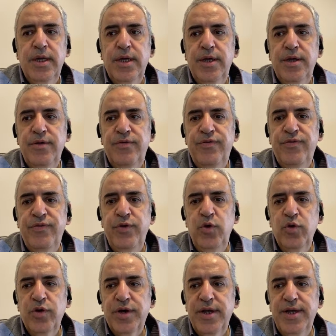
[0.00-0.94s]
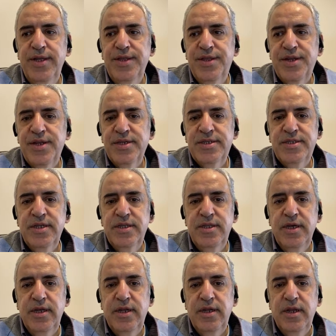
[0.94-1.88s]
if you're
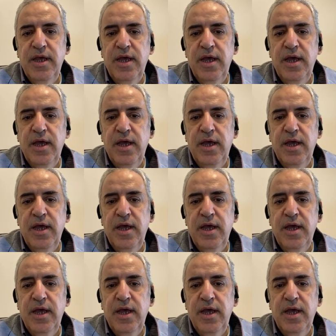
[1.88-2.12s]
interested in